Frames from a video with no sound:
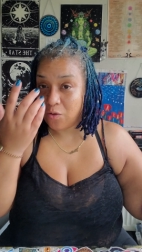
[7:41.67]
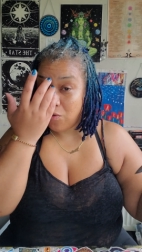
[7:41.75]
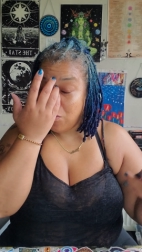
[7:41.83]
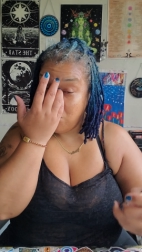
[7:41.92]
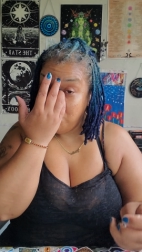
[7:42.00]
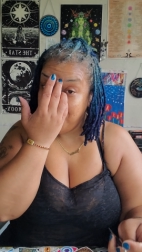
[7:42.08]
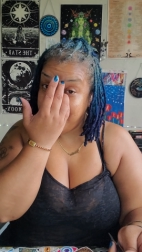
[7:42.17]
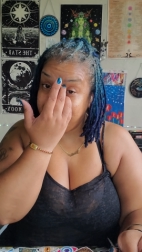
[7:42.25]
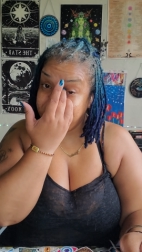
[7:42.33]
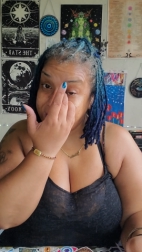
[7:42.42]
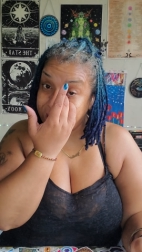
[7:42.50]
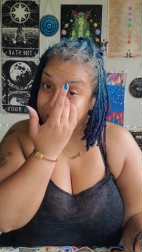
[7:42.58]
oh
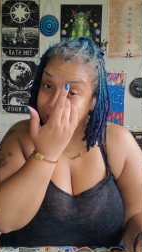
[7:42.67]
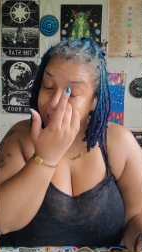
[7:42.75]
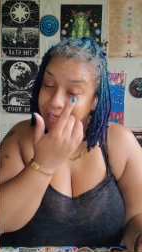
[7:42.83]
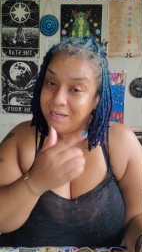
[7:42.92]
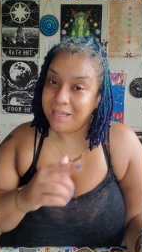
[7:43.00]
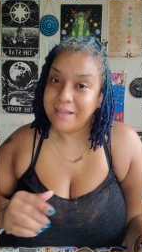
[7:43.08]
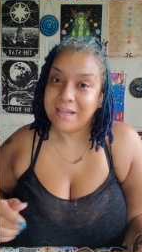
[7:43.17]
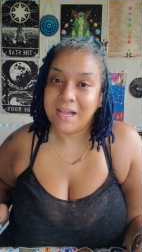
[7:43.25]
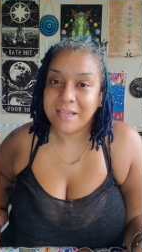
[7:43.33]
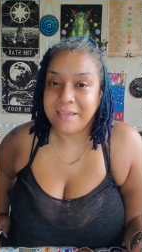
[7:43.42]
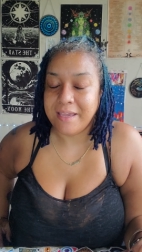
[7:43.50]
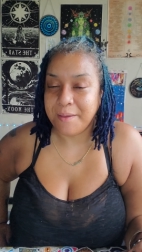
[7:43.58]
my god like
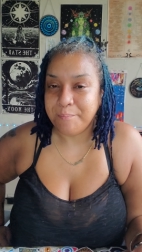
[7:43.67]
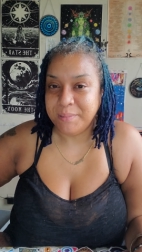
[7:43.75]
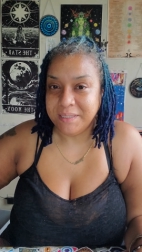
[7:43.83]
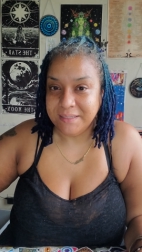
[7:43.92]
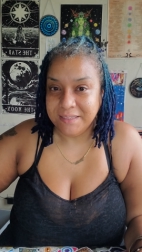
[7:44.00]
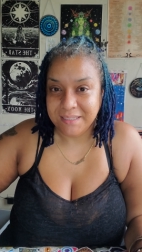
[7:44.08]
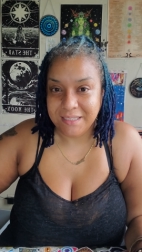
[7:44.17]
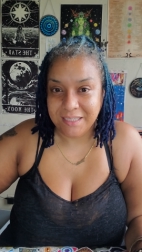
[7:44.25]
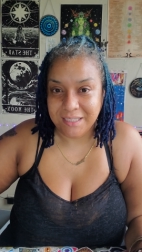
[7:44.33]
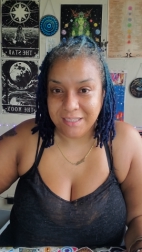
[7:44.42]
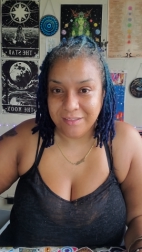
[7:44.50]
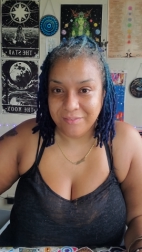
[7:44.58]
I can't
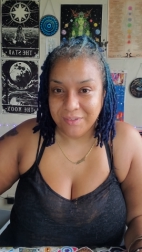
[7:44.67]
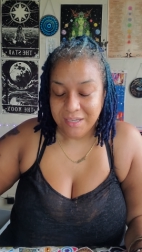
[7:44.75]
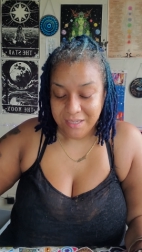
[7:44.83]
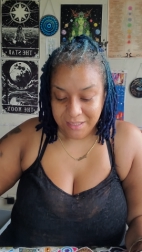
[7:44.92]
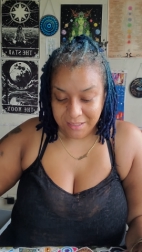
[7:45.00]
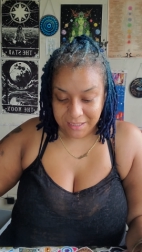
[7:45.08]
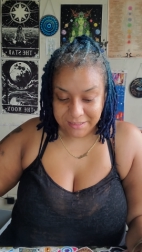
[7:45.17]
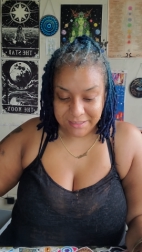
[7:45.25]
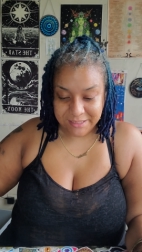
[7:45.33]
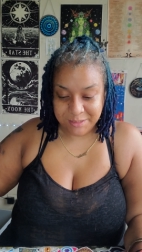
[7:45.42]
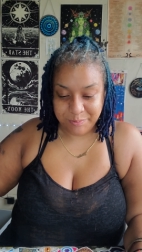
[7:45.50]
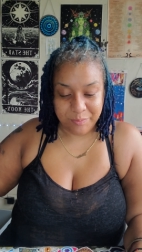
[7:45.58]
believe like
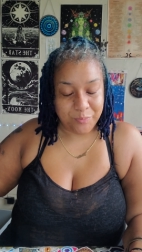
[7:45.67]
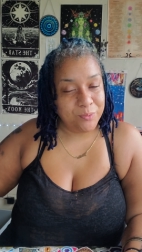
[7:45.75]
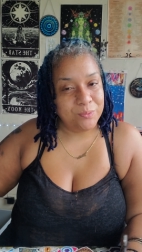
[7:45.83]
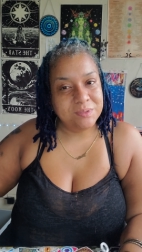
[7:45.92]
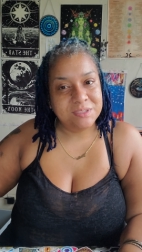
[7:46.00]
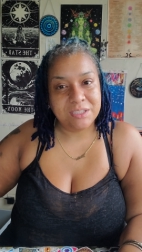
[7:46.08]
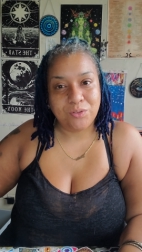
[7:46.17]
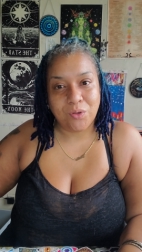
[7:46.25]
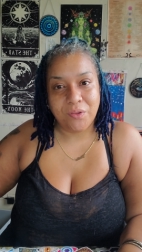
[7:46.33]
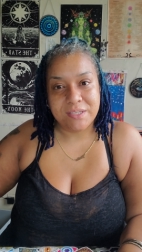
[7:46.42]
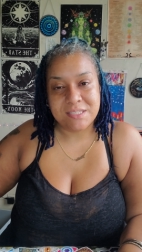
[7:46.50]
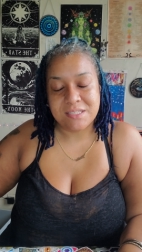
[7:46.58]
these people did
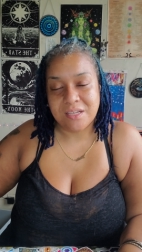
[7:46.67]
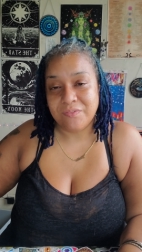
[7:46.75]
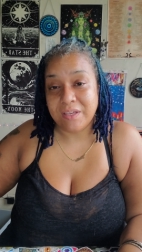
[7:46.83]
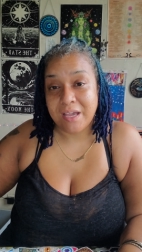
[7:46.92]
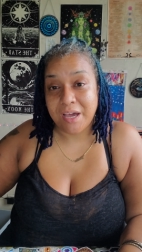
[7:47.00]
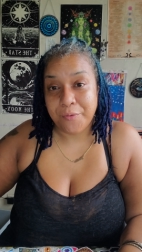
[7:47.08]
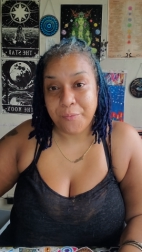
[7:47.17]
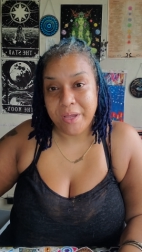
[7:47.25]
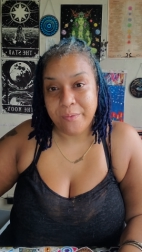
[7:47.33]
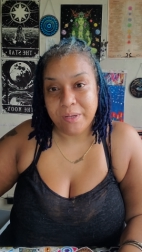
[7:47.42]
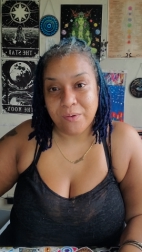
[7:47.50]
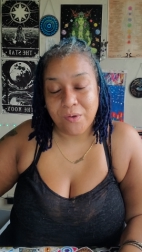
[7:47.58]
all this stuff. They got
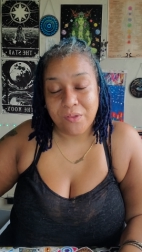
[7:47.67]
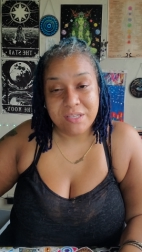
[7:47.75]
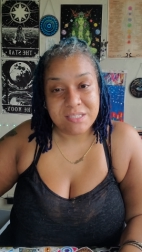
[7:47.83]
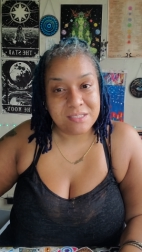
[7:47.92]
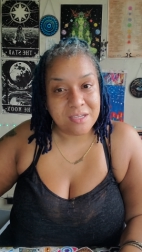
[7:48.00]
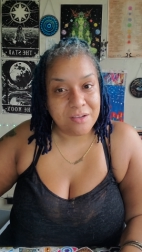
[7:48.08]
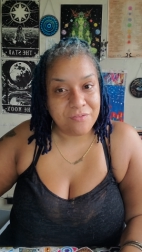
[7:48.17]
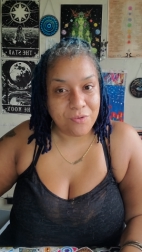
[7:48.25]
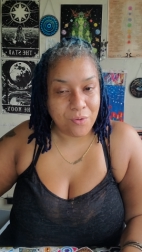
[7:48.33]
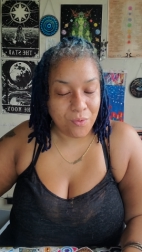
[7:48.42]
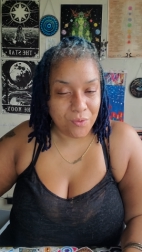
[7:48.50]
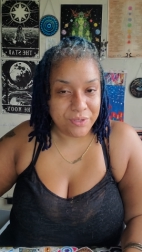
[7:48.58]
away with all this stuff
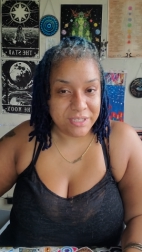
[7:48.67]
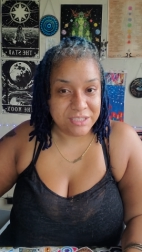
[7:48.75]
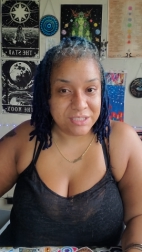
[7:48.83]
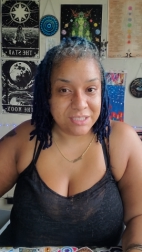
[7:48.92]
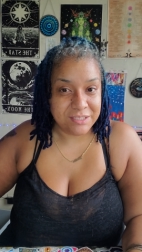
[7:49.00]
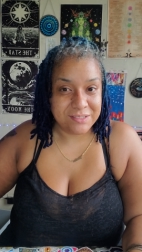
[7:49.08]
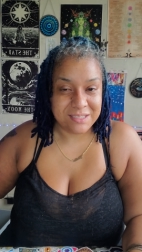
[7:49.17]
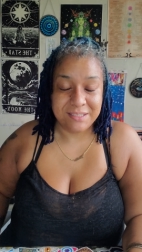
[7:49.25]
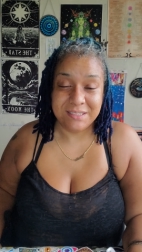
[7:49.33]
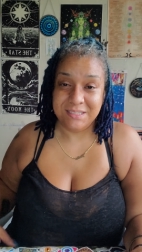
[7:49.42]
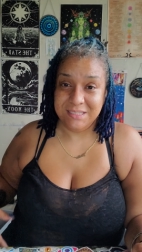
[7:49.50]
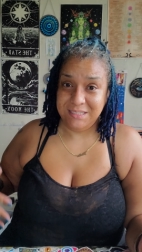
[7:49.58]
for all these years. And
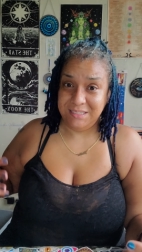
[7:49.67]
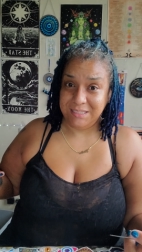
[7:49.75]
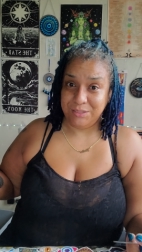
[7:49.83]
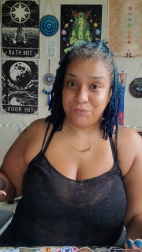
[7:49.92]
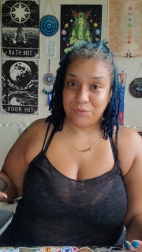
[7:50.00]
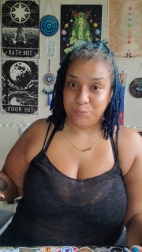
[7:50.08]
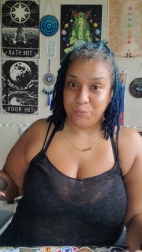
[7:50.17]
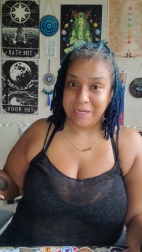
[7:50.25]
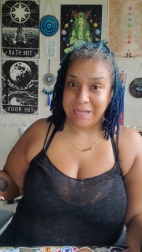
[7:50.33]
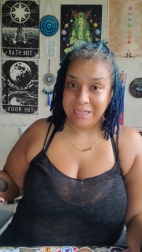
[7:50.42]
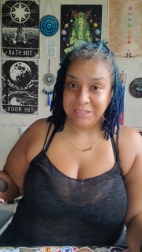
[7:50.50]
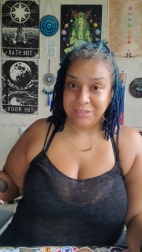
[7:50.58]
this is just from when
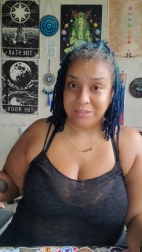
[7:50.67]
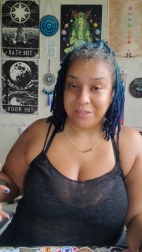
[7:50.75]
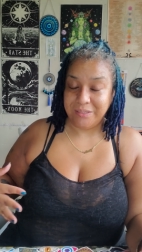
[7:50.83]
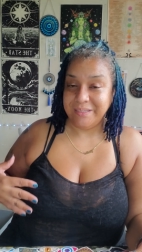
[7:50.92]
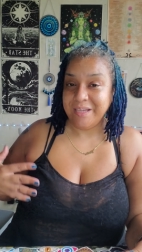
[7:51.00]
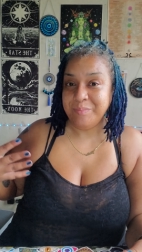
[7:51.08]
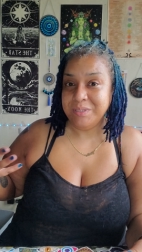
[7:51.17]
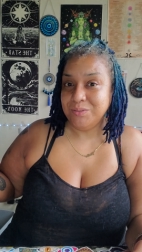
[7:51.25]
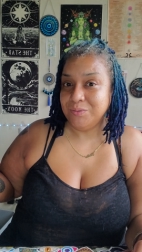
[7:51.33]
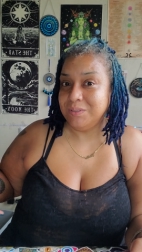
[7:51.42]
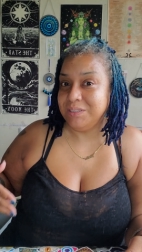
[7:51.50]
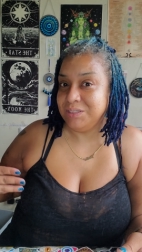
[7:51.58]
I started. They've been
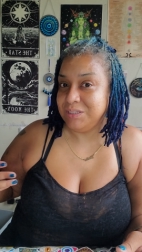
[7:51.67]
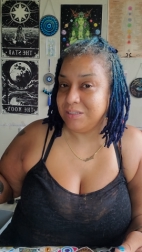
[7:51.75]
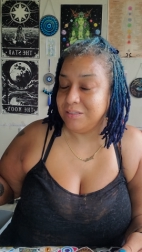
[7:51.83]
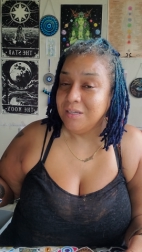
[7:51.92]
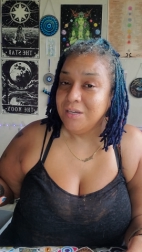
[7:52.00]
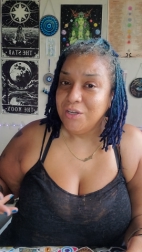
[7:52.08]
doing this shit